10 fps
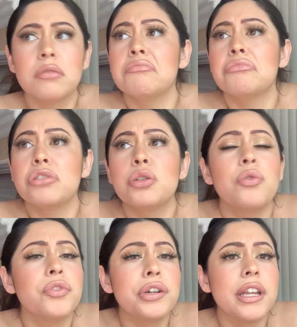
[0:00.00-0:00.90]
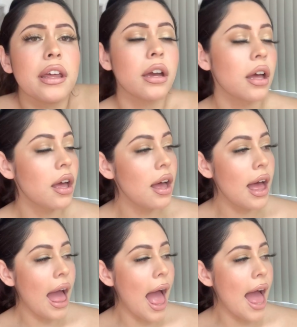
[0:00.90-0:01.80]
You won't feel anything.
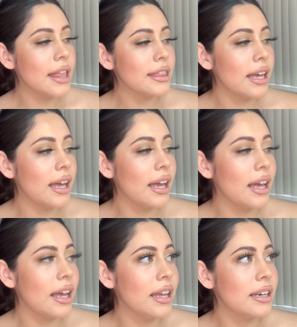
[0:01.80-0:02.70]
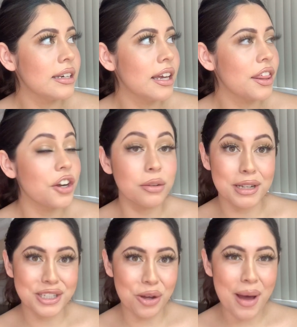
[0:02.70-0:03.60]
And then 30
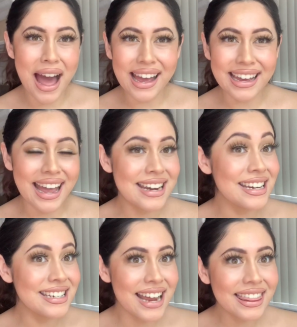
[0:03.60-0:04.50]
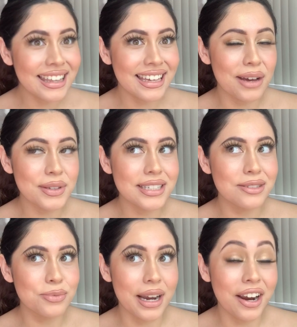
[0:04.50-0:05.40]
minutes go by and nothing. I was like,
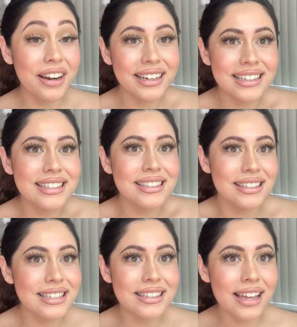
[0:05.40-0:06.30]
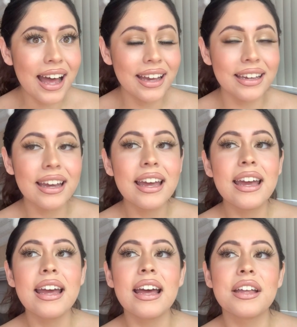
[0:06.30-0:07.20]
where is this guy?
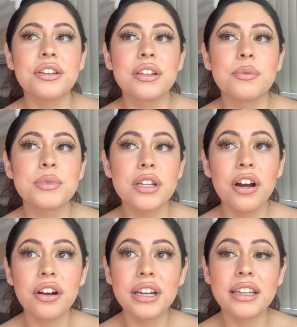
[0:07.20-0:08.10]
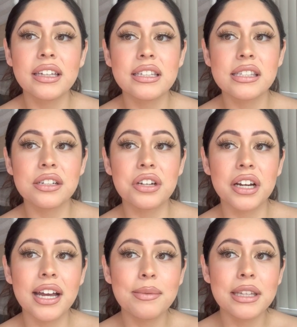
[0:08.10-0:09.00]
And they're like, I'm sorry, like, he's still not
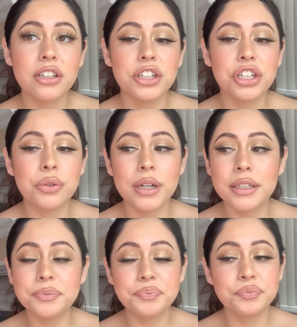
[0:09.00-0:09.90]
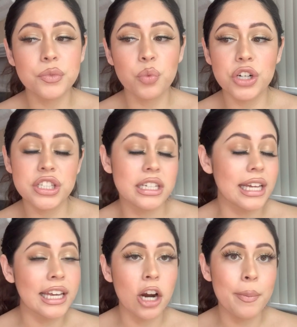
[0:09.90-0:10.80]
coming. They're like, you know what? We're just gonna
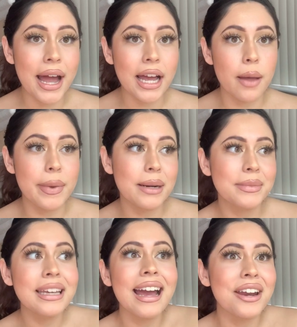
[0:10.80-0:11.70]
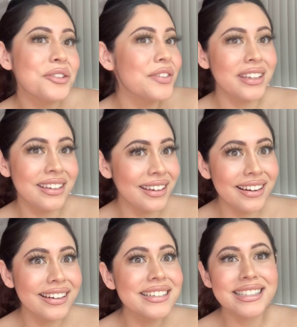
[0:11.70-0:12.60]
get like our backup. And I'm like, I don't fucking
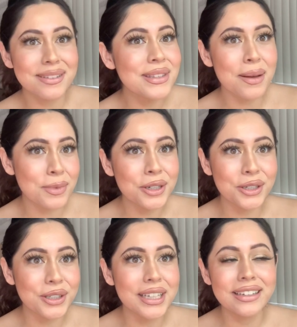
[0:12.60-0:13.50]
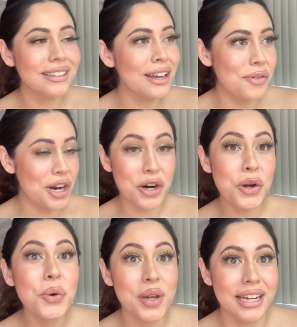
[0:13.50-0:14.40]
care. Just give me the epidural. Like, I don't care
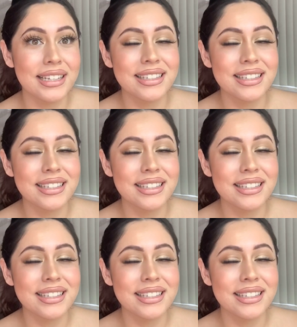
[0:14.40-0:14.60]
who it is.